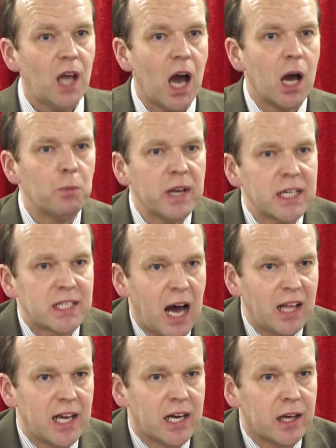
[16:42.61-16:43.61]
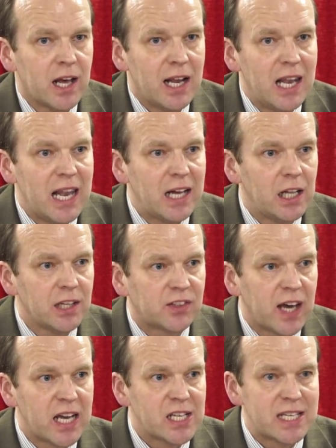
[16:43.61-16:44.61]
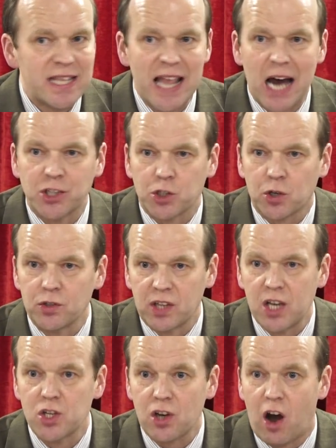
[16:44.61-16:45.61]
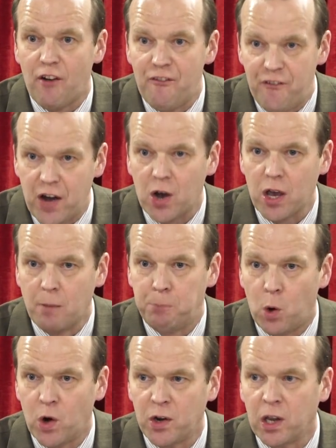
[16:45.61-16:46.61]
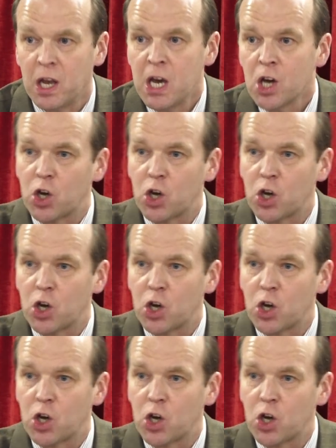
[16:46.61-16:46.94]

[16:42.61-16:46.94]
I want to tell you, little things, natural things are very important.